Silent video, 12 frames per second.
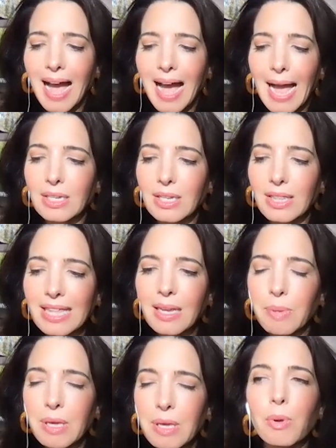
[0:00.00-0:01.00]
I think
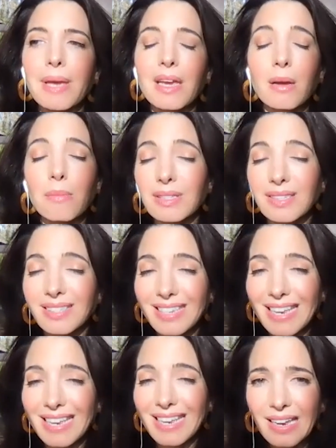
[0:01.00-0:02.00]
people make a
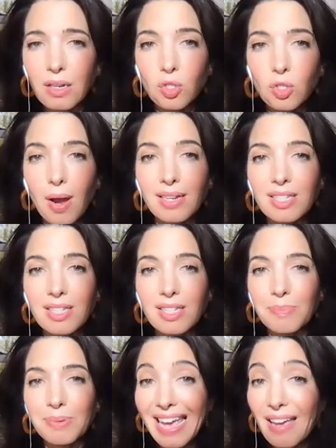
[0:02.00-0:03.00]
mistake trying to
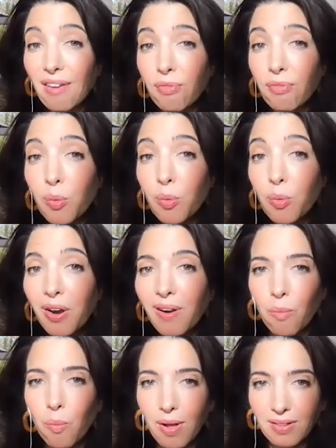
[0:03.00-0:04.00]
be everywhere
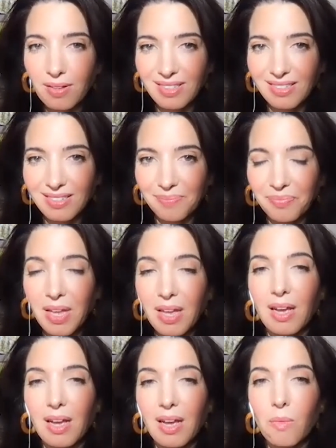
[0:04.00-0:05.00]
at once.
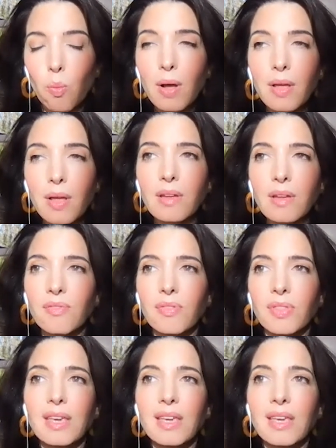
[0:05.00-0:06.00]
One of
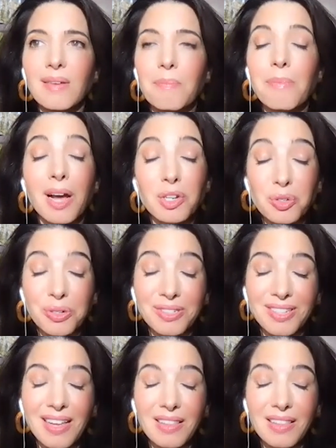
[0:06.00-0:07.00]
the mantras
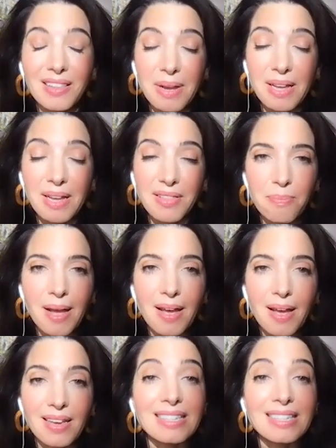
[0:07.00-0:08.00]
I live my life by is